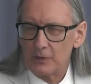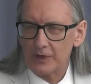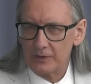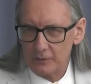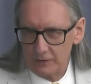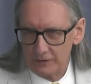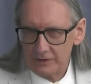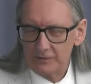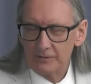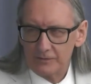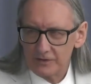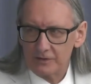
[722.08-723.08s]
Well, it would.
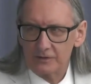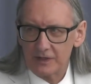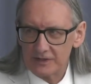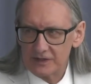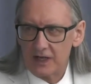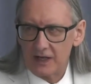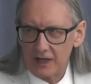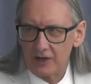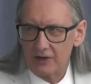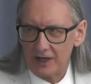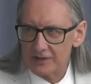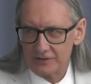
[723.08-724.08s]
So, yes, I
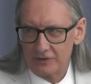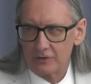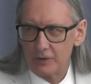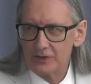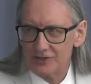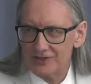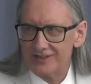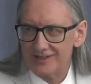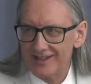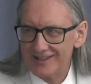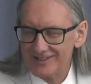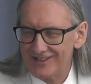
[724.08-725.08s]
can't answer your
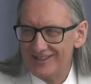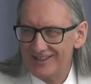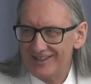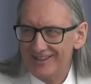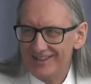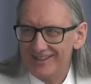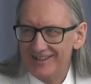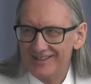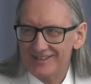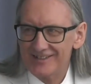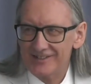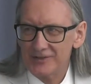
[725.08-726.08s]
question, actually.
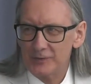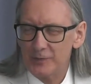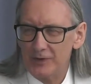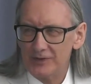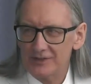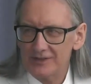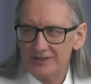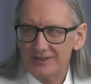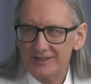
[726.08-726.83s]
It's a good point.